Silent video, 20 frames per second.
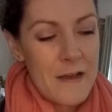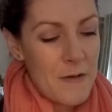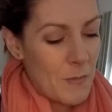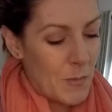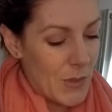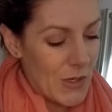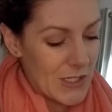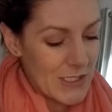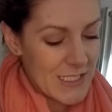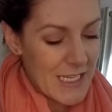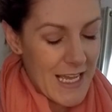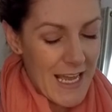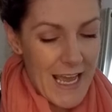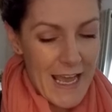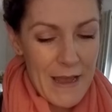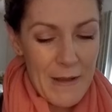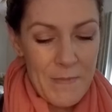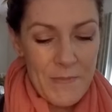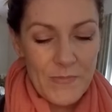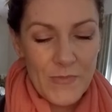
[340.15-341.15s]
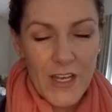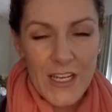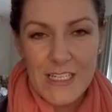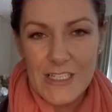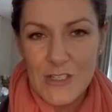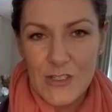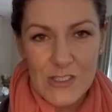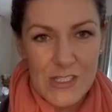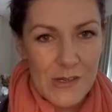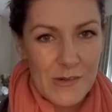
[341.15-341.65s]
but I
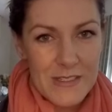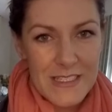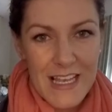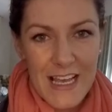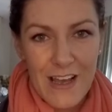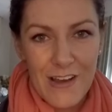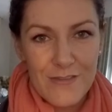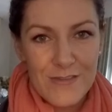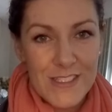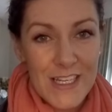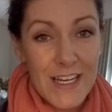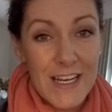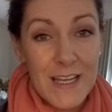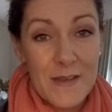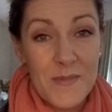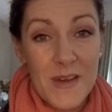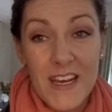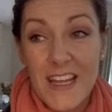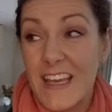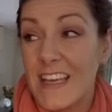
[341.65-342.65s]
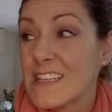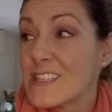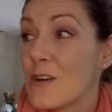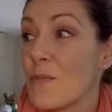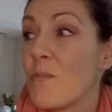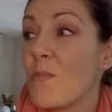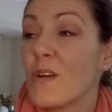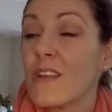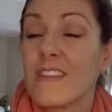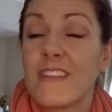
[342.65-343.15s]
don't always have time, and I end
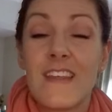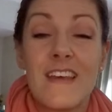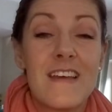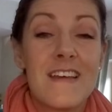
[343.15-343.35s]
up with